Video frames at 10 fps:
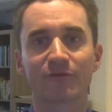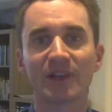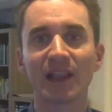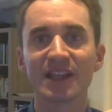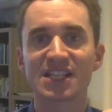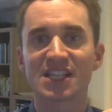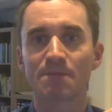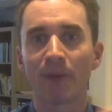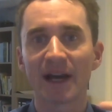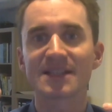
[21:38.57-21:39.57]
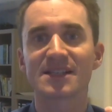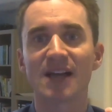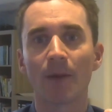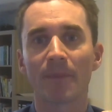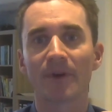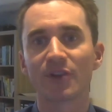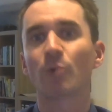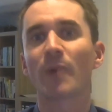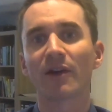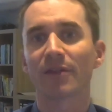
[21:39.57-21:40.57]
really spices up your
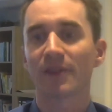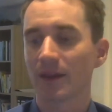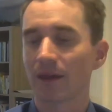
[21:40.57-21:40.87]
way of thinking.